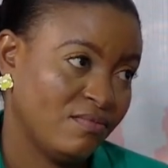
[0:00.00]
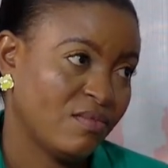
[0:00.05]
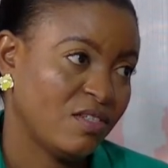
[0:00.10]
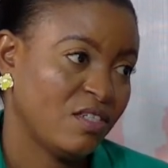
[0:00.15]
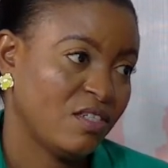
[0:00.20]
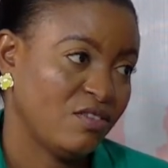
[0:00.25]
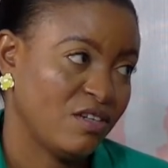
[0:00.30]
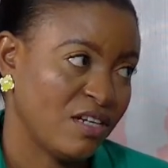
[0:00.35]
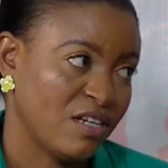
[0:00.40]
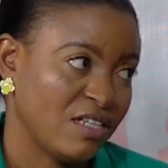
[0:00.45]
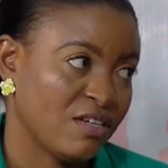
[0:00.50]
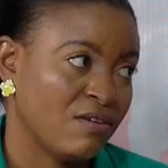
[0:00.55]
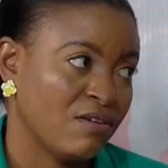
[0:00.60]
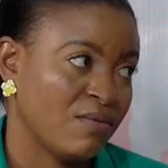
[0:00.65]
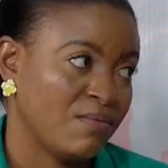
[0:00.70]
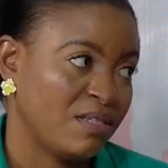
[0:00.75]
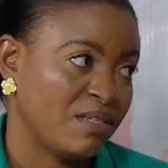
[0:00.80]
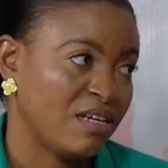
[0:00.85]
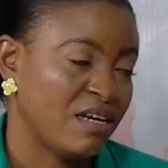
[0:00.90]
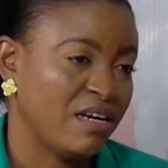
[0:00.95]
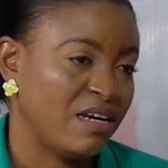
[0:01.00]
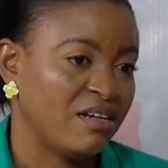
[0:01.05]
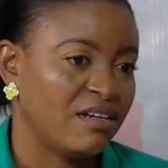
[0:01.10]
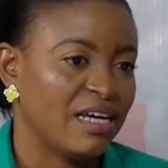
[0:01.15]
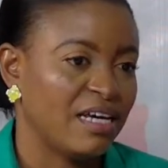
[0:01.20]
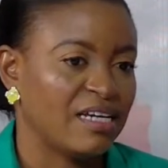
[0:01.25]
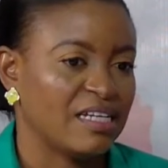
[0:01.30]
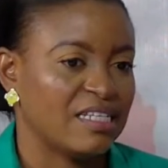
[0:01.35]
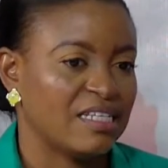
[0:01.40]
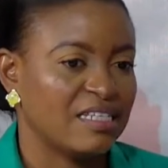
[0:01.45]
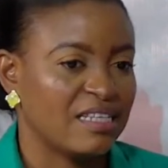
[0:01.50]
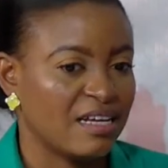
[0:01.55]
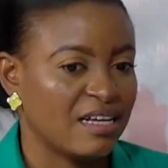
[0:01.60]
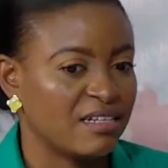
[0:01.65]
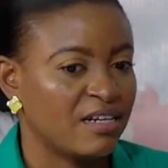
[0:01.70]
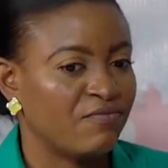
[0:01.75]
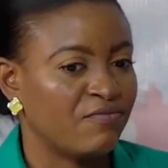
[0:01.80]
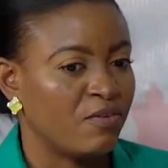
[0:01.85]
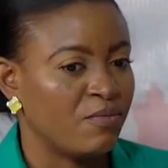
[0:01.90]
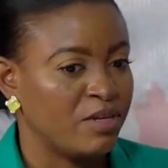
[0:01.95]
You understand what I'm saying? Like, it
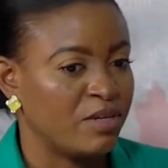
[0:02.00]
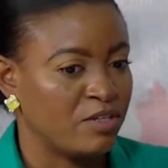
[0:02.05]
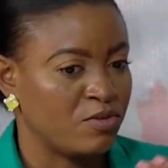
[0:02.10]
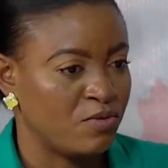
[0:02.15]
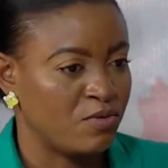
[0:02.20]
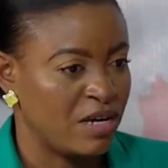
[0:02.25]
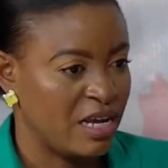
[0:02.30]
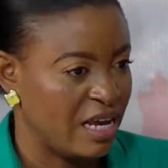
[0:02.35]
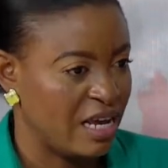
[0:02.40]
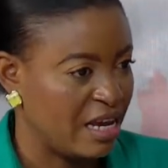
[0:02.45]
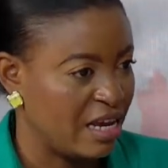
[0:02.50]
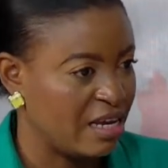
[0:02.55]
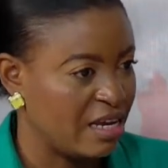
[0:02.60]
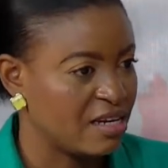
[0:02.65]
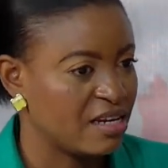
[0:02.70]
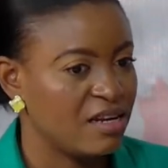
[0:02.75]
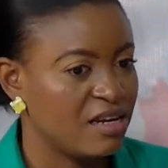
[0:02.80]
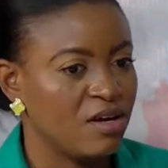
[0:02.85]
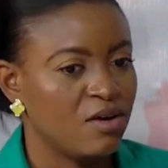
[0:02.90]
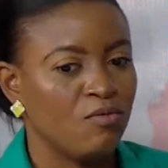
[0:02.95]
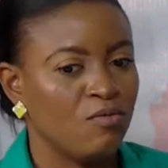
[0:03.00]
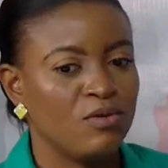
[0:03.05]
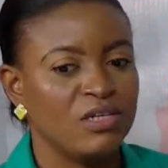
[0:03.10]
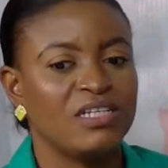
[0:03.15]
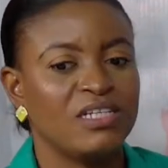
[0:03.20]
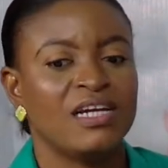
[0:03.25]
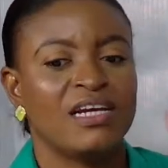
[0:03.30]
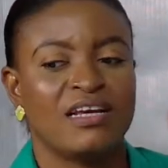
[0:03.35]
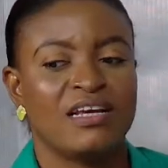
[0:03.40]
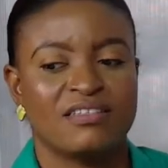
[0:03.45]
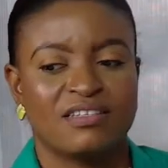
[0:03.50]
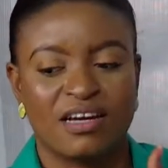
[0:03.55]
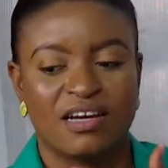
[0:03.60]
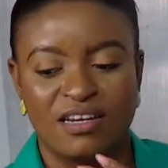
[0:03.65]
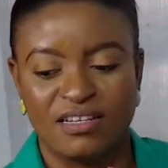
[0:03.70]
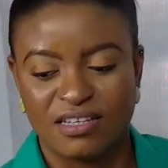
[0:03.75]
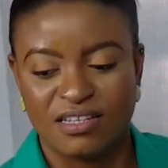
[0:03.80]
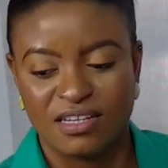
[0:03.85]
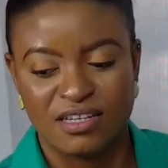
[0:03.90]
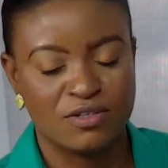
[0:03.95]
started from his own aid, which then
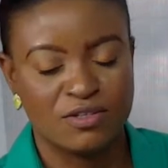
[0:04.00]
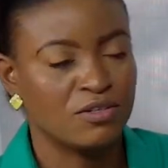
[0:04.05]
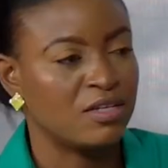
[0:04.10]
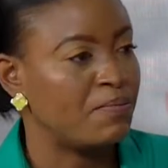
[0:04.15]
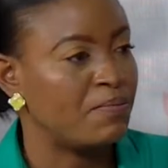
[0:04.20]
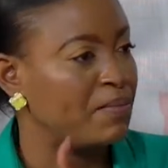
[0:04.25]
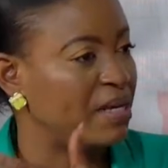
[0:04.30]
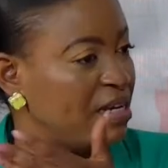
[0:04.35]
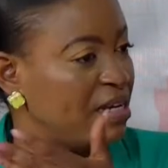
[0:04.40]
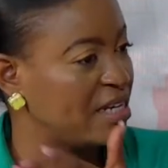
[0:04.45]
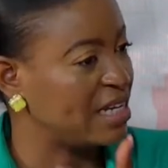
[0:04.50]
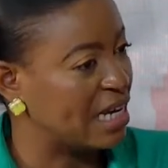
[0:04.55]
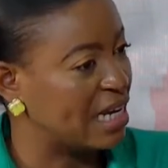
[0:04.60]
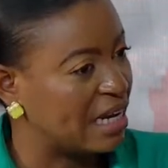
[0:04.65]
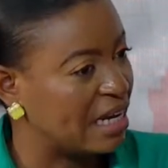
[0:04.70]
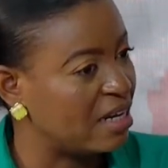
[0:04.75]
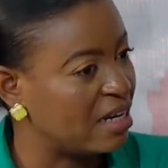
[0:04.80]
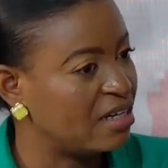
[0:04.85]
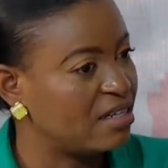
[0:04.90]
escalated into the media